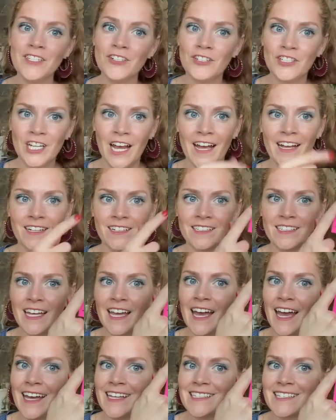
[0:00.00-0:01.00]
your child
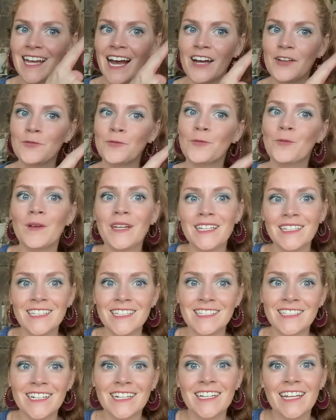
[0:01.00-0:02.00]
has gotten really
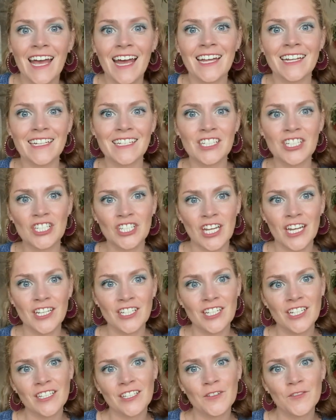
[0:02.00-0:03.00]
good at
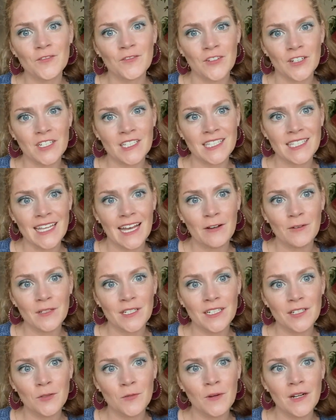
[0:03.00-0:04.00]
exchanging the first sound
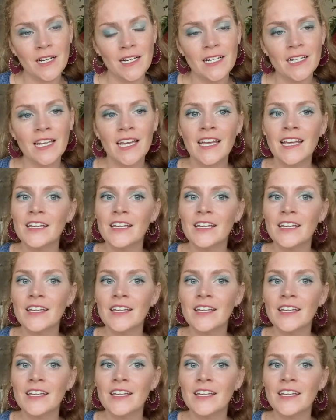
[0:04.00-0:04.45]
in a word,